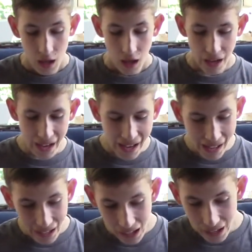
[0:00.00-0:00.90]

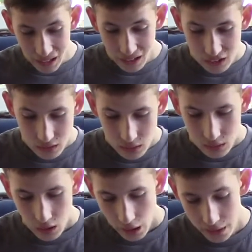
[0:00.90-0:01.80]

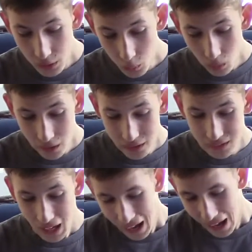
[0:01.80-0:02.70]
"I don't want to
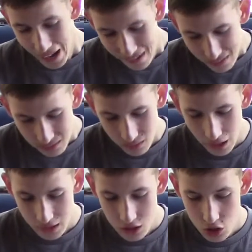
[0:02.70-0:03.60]
die,"
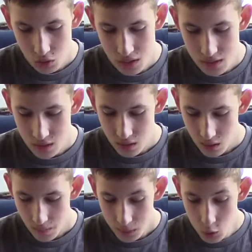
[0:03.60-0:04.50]
Riley shrieked.
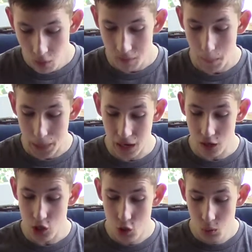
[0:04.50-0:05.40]
"You have a
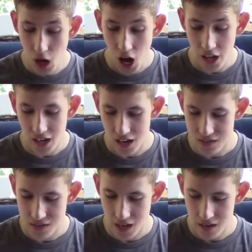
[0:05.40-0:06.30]
parachute on," I
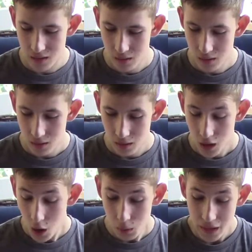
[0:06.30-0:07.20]
said.
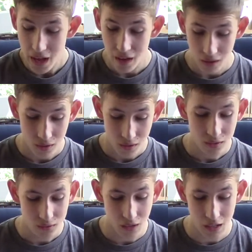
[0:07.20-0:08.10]
"Oh yeah,"
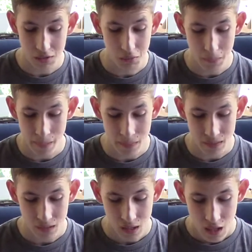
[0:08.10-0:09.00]
Riley remembered.
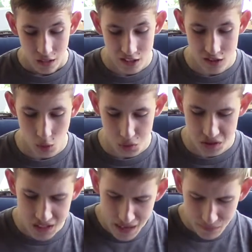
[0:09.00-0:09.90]
"Let's go
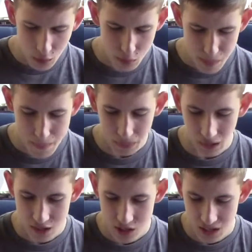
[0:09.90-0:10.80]
save those people,"
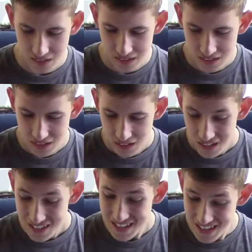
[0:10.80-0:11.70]
I shouted.
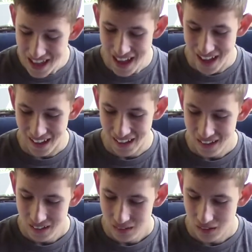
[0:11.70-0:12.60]
"Yeah,"
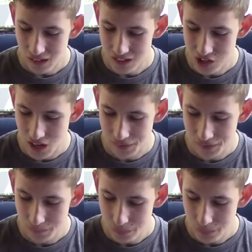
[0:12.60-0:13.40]
Riley shouted.